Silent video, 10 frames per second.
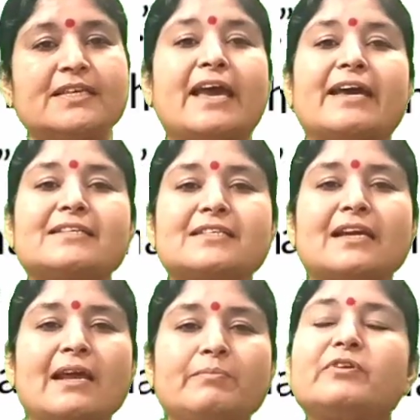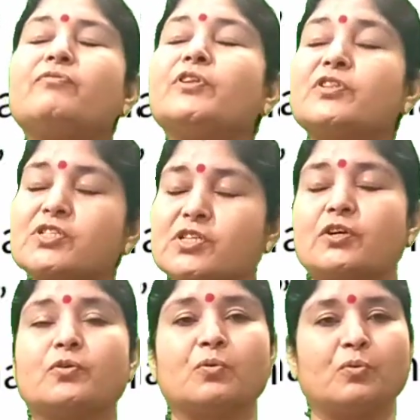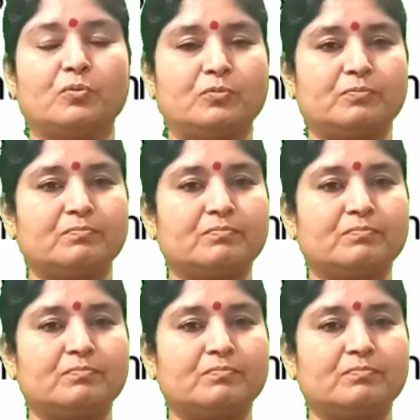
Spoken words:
she exclaimed with sorrow.